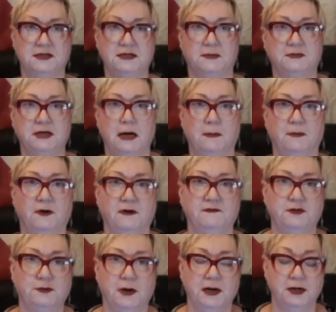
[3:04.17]
September
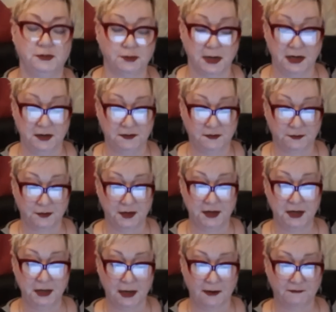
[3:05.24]
of
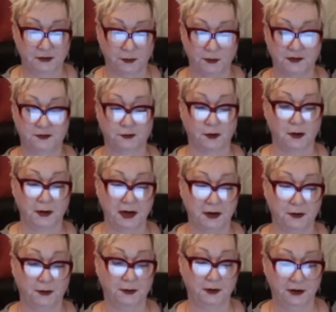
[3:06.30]
2023 after withdrawing
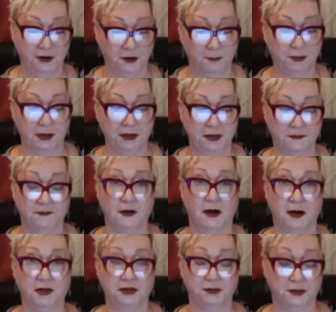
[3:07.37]
an earlier plea of
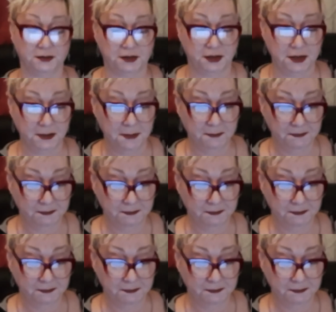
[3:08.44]
not guilty.